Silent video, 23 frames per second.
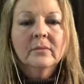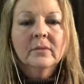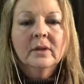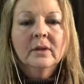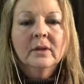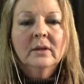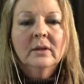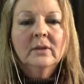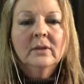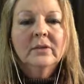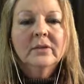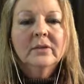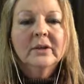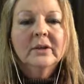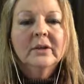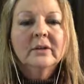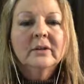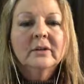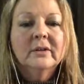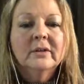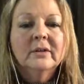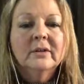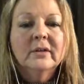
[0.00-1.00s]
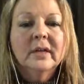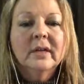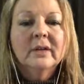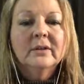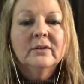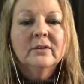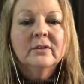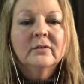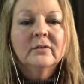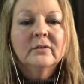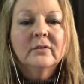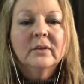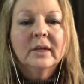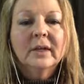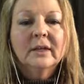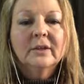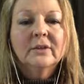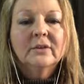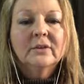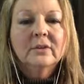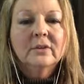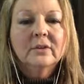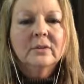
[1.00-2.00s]
You hear the sounds of
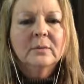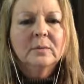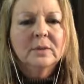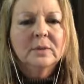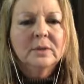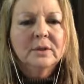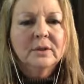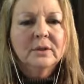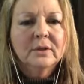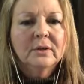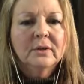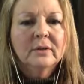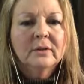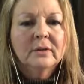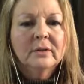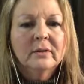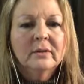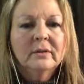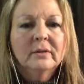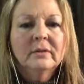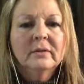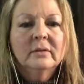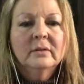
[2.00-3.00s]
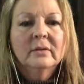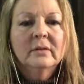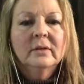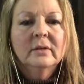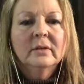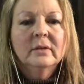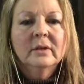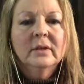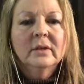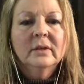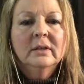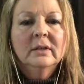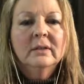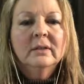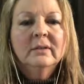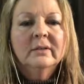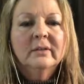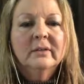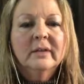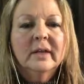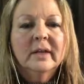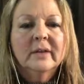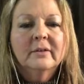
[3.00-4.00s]
nature, the birds, the
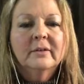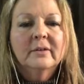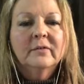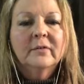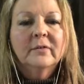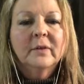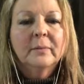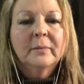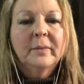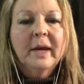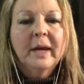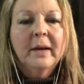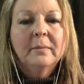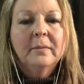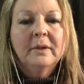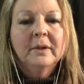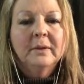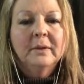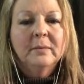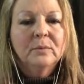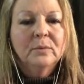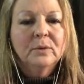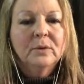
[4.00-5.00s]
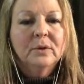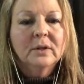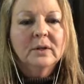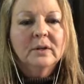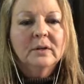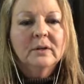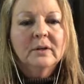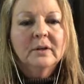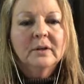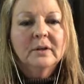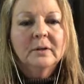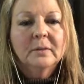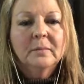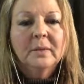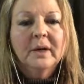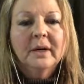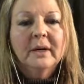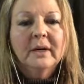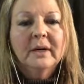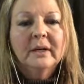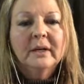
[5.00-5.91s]
sound of a babbling brook nearby.